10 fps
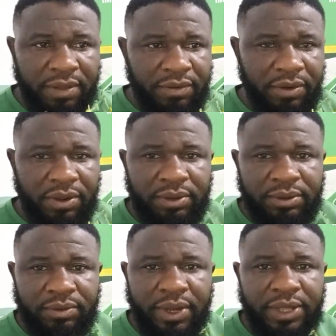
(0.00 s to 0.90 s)
For
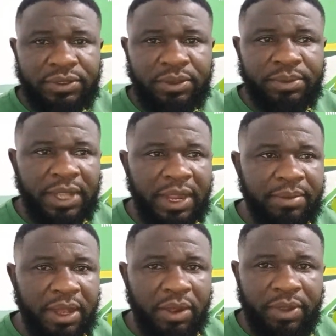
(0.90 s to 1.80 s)
quite some
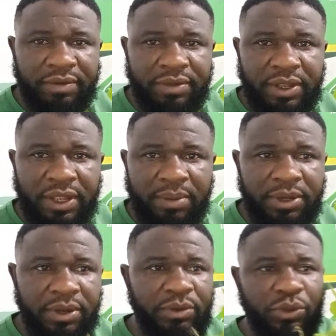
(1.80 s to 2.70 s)
time now, we have been
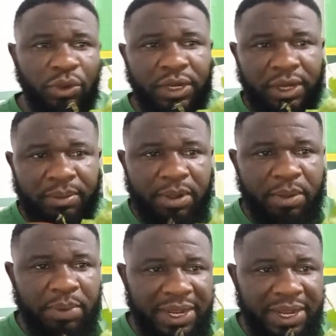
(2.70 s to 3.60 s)
coming on talking
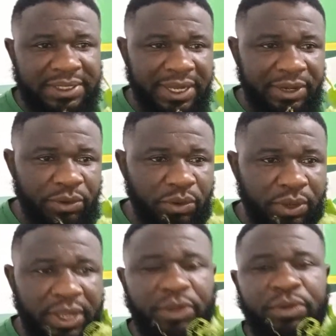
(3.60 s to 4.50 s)
about plants. I don't know
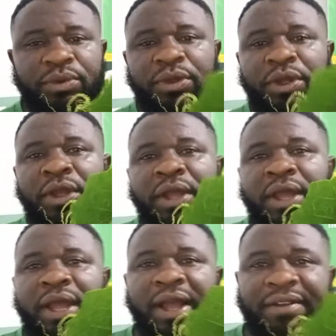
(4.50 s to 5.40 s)
whether you
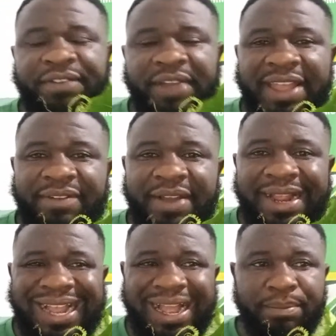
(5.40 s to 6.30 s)
have ever
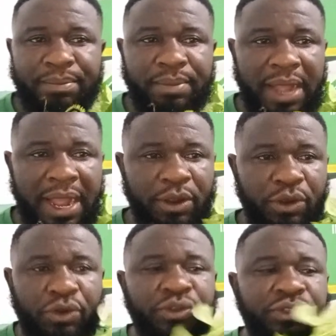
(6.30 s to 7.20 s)
come
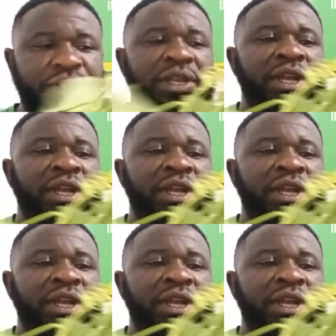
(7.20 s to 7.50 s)
across